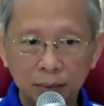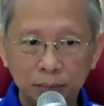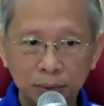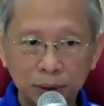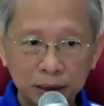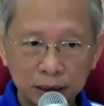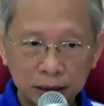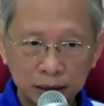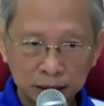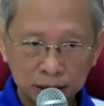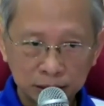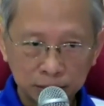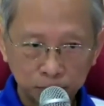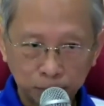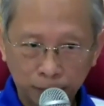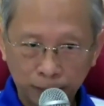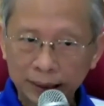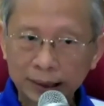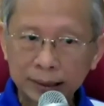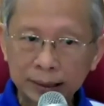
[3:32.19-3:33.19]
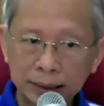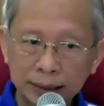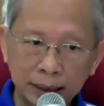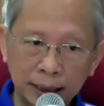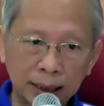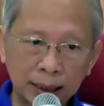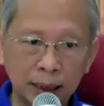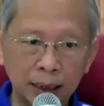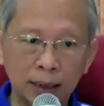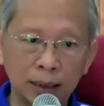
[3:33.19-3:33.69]
Because split
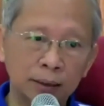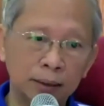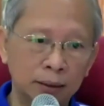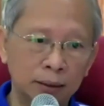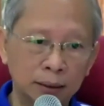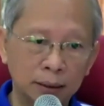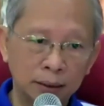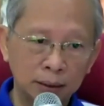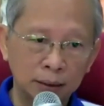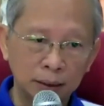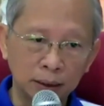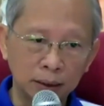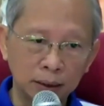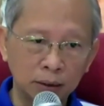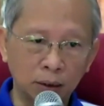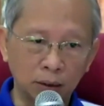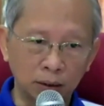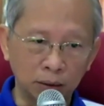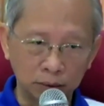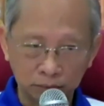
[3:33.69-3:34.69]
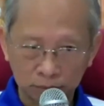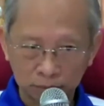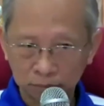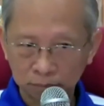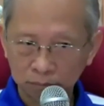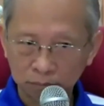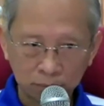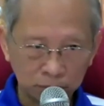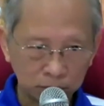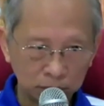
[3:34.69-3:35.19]
second, the thought
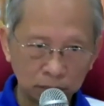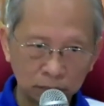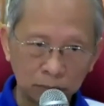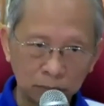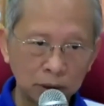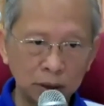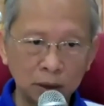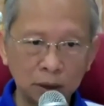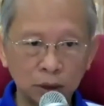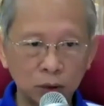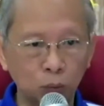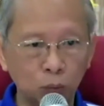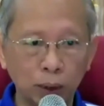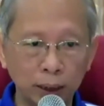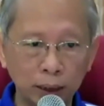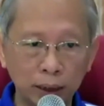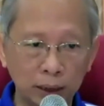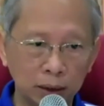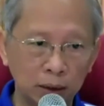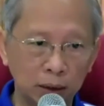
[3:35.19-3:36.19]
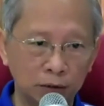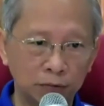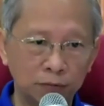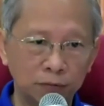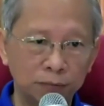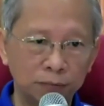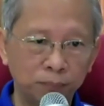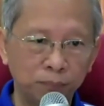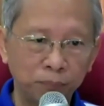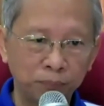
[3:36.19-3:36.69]
just wander off.
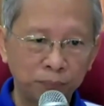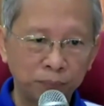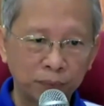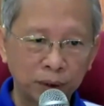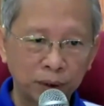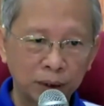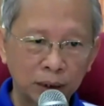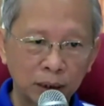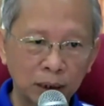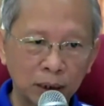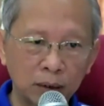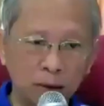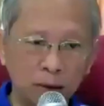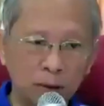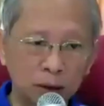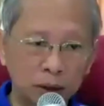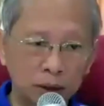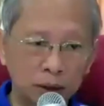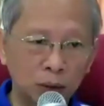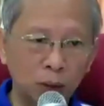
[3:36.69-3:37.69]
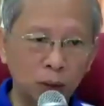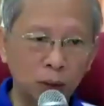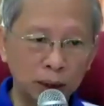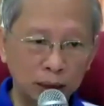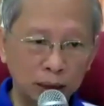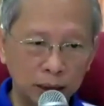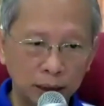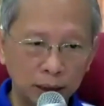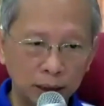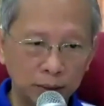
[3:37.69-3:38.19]
They call it the
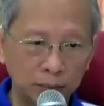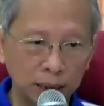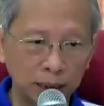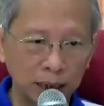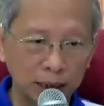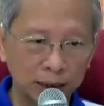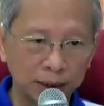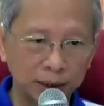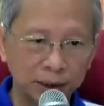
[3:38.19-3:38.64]
wandering mind.